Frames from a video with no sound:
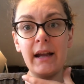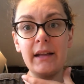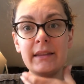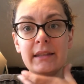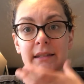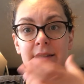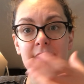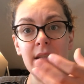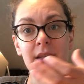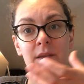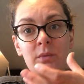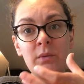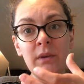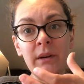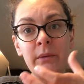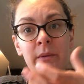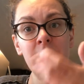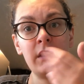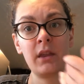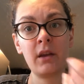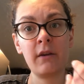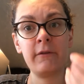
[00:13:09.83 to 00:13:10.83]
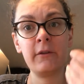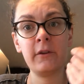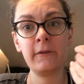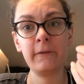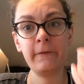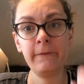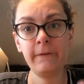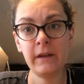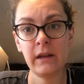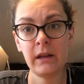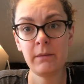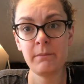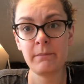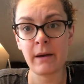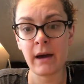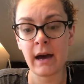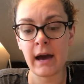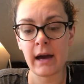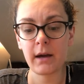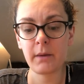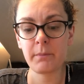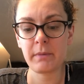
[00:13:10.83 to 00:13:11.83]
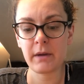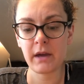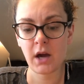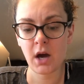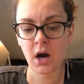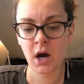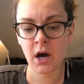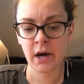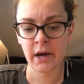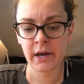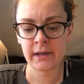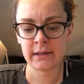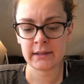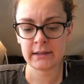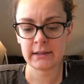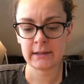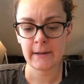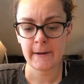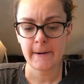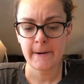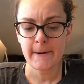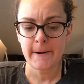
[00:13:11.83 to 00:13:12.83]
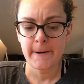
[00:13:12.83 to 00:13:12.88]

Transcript: this is where I would love your feedback, because